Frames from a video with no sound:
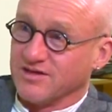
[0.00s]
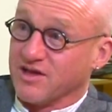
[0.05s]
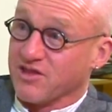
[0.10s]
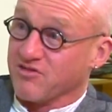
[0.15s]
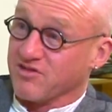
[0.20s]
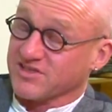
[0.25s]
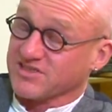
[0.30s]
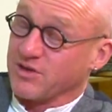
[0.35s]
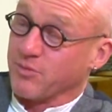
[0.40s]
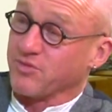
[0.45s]

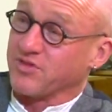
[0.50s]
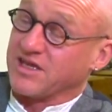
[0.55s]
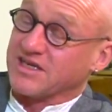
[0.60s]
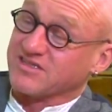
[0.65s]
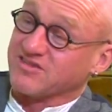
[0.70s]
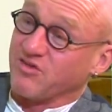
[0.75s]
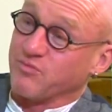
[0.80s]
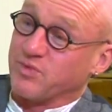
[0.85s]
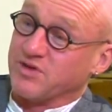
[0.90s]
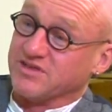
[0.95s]
There are some
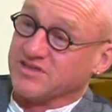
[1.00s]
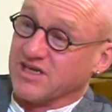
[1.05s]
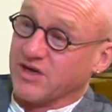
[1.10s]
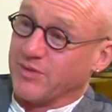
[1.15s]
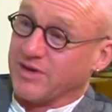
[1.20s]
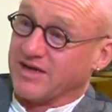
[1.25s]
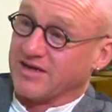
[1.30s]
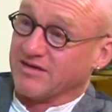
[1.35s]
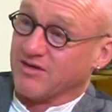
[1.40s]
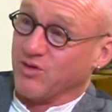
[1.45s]
things I've been
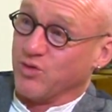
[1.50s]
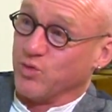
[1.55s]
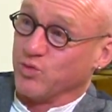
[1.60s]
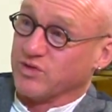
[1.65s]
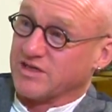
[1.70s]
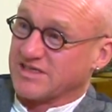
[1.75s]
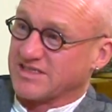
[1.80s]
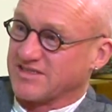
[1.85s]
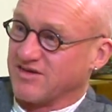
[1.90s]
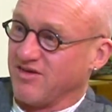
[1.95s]
doing all
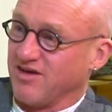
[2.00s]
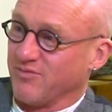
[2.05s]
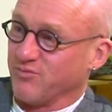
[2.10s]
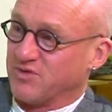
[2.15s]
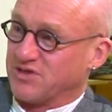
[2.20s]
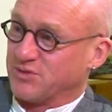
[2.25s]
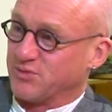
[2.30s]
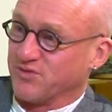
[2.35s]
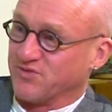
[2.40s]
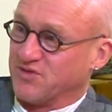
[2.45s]
this time
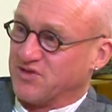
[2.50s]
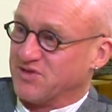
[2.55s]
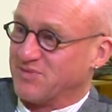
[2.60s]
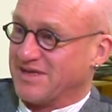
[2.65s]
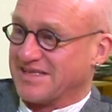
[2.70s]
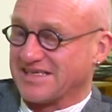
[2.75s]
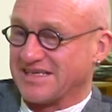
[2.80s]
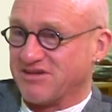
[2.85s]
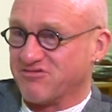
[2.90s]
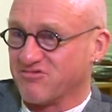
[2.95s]
which were
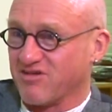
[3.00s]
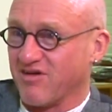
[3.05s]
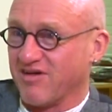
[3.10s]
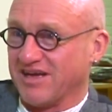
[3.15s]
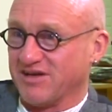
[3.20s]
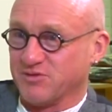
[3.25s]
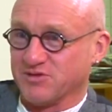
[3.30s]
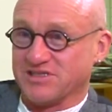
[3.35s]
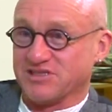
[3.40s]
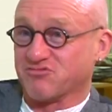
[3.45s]
fundamentally
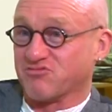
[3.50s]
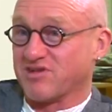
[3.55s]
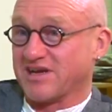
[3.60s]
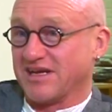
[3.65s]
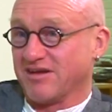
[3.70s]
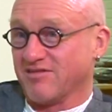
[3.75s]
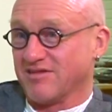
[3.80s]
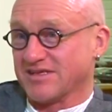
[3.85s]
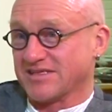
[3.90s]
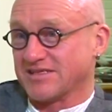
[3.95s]
right, which is really
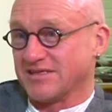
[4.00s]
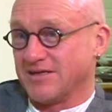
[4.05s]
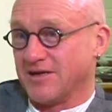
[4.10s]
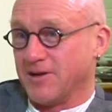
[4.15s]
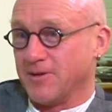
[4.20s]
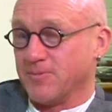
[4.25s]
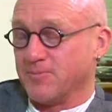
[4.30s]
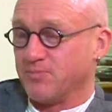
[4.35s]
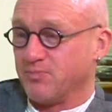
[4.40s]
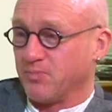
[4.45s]
nice to
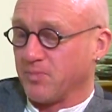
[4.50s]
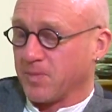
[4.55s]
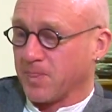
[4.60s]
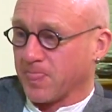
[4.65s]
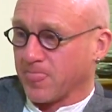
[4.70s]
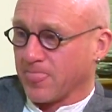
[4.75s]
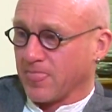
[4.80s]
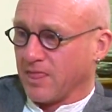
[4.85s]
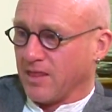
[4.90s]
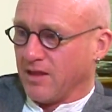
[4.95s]
know.
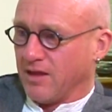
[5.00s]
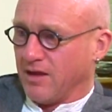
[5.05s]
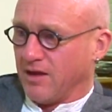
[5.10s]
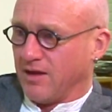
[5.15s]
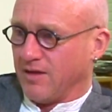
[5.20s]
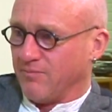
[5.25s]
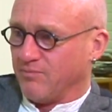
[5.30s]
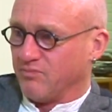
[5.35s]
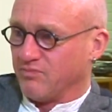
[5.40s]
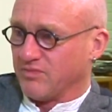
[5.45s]

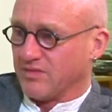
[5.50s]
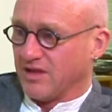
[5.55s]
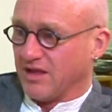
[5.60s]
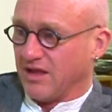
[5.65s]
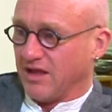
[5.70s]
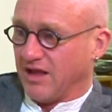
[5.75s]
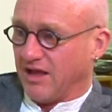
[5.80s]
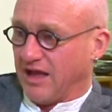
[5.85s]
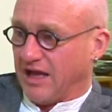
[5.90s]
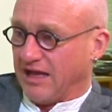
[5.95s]
Um,
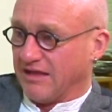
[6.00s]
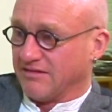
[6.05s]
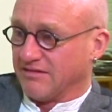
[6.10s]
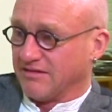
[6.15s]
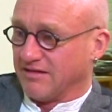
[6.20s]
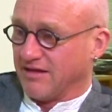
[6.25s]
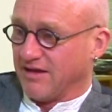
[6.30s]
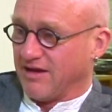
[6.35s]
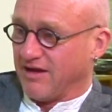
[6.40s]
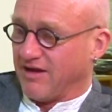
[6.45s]

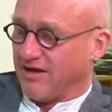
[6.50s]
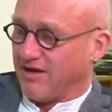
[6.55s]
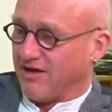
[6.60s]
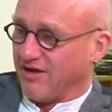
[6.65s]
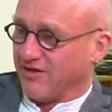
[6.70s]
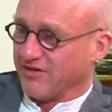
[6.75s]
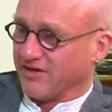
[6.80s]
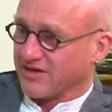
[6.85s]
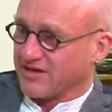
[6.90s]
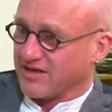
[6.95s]
and
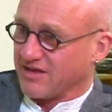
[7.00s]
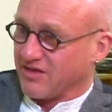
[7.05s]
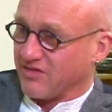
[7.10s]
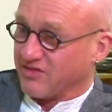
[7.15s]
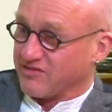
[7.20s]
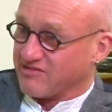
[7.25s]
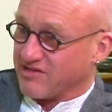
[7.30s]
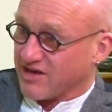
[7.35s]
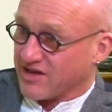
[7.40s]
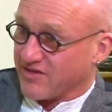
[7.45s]
on a,
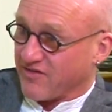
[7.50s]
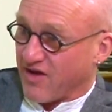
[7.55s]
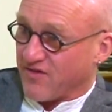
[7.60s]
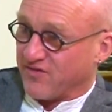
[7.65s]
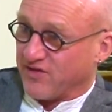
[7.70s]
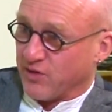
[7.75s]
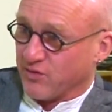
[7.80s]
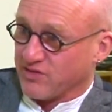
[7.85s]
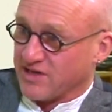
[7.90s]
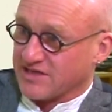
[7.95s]
there are a
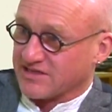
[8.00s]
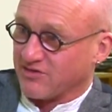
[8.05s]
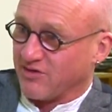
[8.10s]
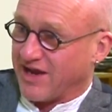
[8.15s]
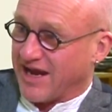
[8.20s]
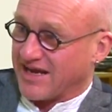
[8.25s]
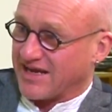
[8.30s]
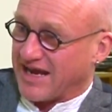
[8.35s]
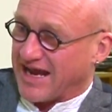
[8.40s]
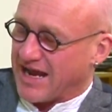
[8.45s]
few things, and
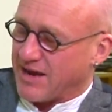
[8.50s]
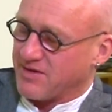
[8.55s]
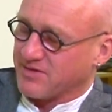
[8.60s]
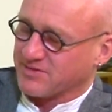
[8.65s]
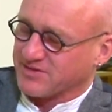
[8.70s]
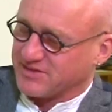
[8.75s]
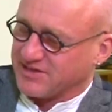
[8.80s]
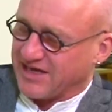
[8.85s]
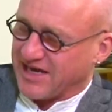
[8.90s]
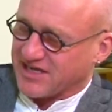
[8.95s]
I
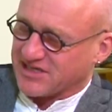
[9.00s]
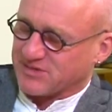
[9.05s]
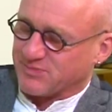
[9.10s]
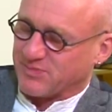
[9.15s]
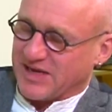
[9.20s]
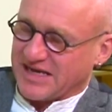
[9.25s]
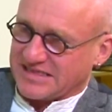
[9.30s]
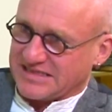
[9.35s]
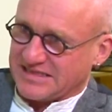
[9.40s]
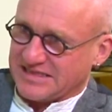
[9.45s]
actually
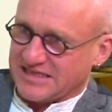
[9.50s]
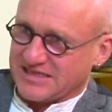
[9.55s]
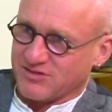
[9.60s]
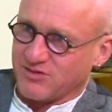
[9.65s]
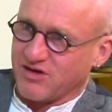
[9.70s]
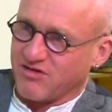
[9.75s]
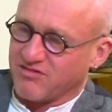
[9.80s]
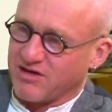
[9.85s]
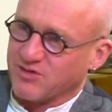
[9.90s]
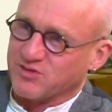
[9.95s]
expected this, and
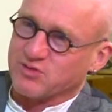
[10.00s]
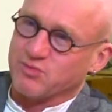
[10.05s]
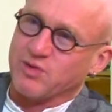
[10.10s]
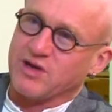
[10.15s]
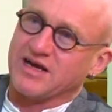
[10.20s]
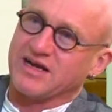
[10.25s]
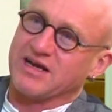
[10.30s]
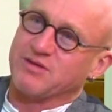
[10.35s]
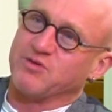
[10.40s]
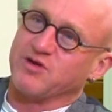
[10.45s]
I wrote
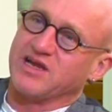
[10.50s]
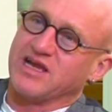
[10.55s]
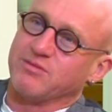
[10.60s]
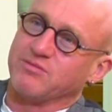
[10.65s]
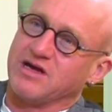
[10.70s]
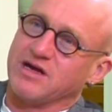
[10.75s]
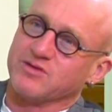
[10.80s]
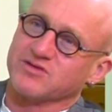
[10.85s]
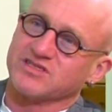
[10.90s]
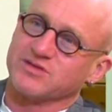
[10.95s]
about it in my
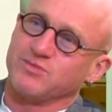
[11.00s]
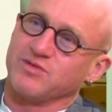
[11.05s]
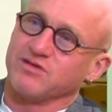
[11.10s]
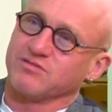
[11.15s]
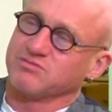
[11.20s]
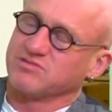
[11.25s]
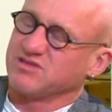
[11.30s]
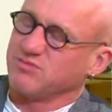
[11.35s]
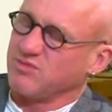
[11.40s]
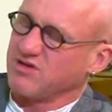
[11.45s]
emails to my,
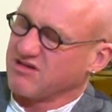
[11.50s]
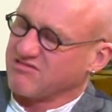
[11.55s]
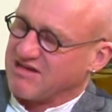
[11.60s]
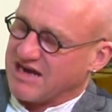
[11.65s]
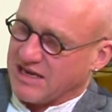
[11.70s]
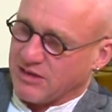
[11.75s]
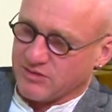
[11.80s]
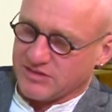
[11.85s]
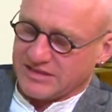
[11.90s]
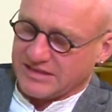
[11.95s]
to my
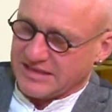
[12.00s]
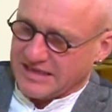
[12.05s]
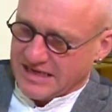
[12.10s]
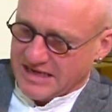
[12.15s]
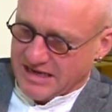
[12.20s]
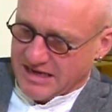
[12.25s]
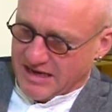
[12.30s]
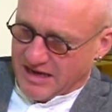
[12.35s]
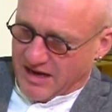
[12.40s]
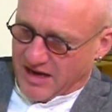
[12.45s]
crowd and
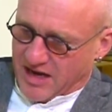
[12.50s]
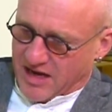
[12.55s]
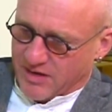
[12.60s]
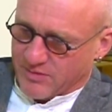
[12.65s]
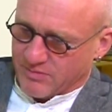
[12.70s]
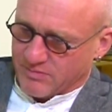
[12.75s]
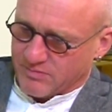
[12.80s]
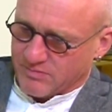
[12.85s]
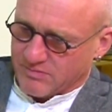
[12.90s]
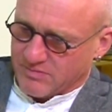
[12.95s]

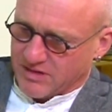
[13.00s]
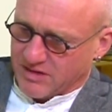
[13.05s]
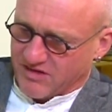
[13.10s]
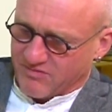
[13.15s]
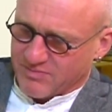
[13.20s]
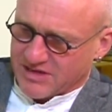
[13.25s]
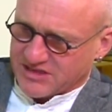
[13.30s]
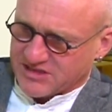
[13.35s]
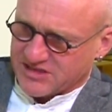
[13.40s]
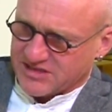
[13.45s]
um, I
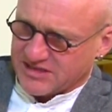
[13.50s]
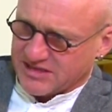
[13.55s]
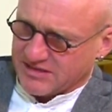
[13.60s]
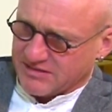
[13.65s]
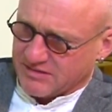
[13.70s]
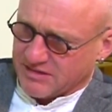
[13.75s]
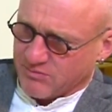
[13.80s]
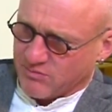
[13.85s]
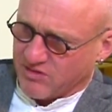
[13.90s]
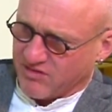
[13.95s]
mentioned it
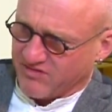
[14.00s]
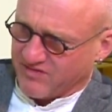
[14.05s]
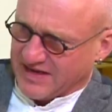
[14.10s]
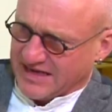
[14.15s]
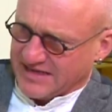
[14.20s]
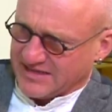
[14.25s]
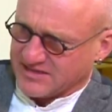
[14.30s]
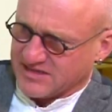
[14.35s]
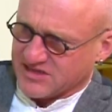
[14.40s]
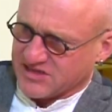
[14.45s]
in my
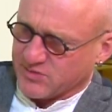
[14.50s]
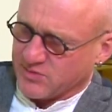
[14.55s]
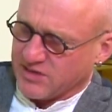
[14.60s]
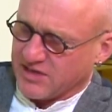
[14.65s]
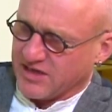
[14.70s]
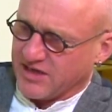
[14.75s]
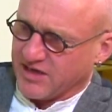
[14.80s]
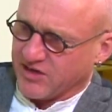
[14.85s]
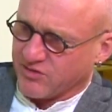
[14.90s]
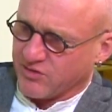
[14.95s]
faxes to my
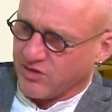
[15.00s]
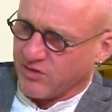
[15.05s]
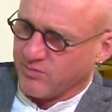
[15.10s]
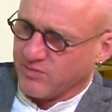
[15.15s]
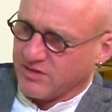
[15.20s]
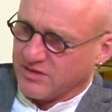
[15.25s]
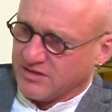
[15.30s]
elite group.